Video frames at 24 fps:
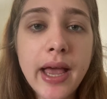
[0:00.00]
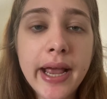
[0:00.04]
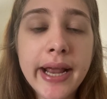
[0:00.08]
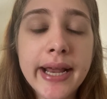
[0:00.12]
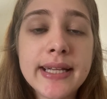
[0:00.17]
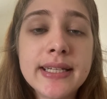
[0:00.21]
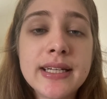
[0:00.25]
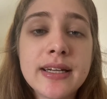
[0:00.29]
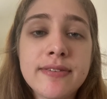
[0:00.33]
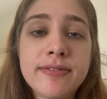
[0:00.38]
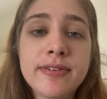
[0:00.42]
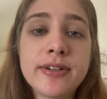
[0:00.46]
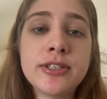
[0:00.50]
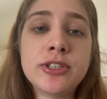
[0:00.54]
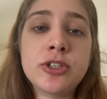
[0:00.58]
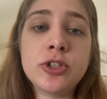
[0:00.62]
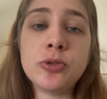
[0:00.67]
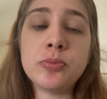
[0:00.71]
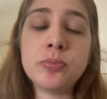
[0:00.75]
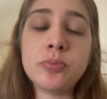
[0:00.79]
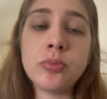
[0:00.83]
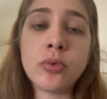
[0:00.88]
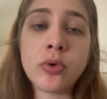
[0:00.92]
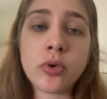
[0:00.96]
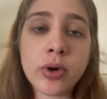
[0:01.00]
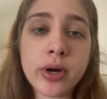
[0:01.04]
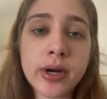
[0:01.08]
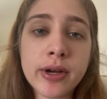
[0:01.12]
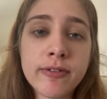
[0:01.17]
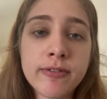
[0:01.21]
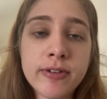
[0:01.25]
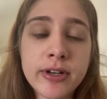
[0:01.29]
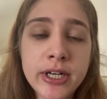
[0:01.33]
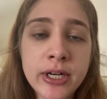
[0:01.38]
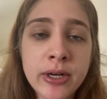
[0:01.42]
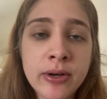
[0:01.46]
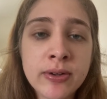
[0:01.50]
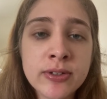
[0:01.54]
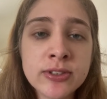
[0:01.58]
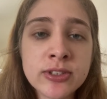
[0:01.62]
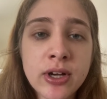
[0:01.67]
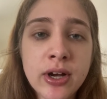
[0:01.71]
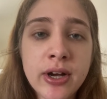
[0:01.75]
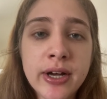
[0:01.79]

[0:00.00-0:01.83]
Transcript: I can definitely do more videos